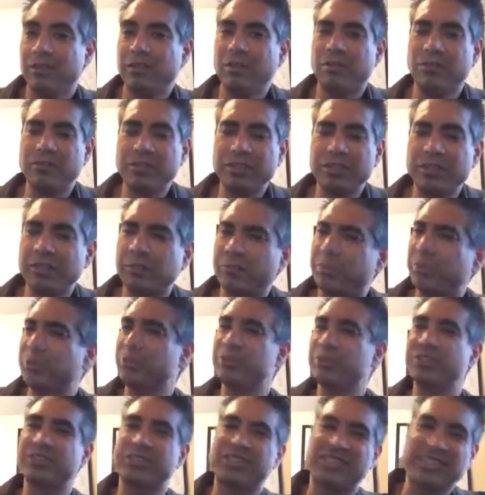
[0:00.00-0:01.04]
You don't need to
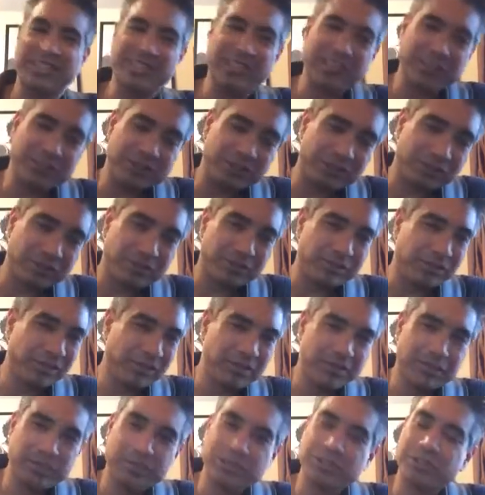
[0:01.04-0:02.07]
boost things, or
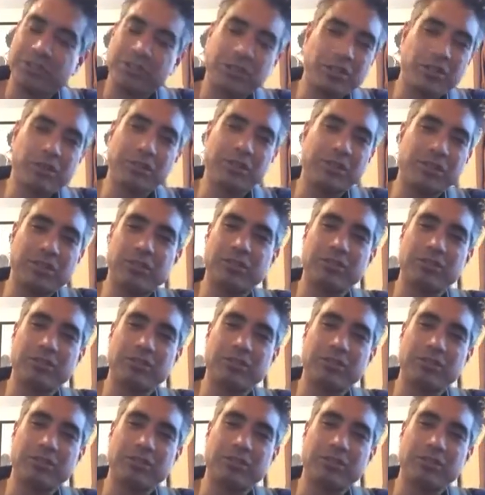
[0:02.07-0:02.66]
you don't need